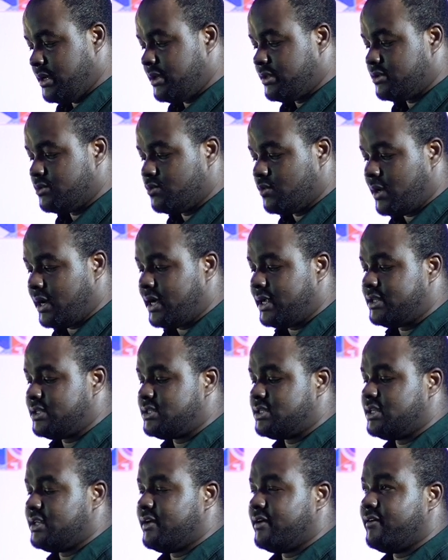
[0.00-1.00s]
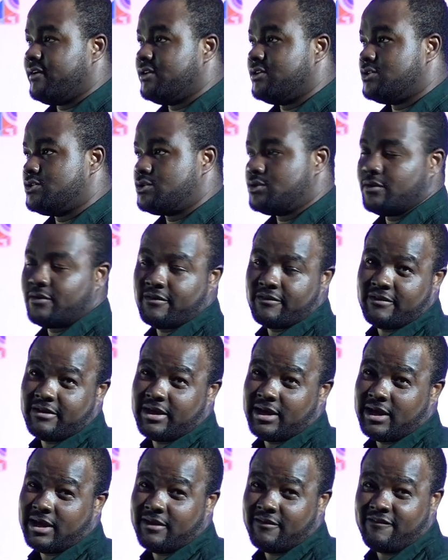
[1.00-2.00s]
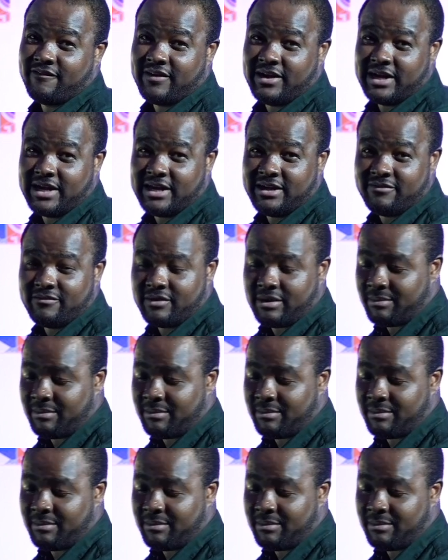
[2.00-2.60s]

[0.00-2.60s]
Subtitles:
1 to the 5,